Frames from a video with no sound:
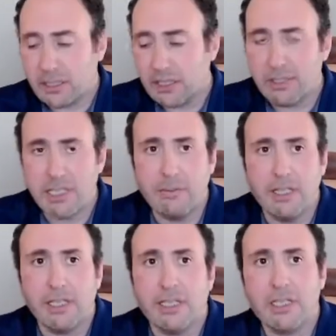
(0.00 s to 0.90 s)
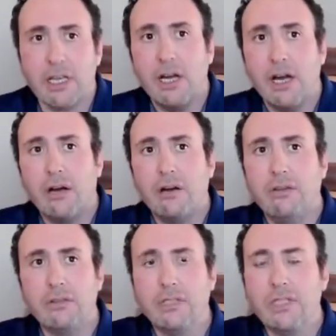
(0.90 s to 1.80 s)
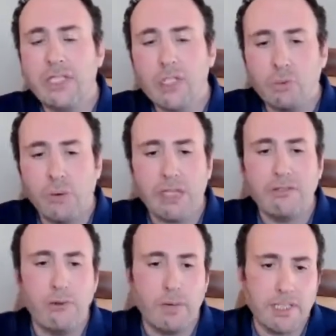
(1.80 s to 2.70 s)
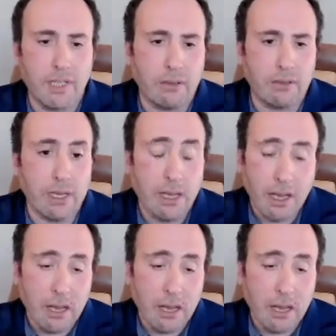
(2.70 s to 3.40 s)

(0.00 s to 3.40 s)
His name is Kim English, who did this wonderful pastels.